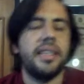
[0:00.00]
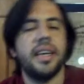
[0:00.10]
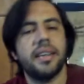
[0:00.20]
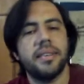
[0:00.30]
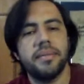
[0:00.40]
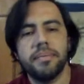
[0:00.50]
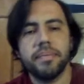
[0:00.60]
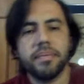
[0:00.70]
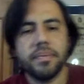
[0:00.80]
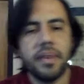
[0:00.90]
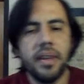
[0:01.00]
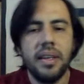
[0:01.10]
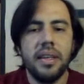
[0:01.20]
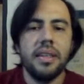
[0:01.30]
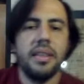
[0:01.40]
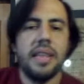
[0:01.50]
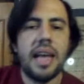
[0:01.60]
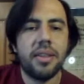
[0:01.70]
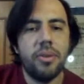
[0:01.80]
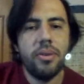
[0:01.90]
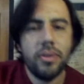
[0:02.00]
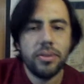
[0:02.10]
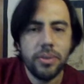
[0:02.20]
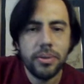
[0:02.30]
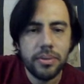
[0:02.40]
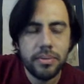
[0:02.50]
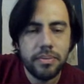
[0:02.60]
check. That don't look good.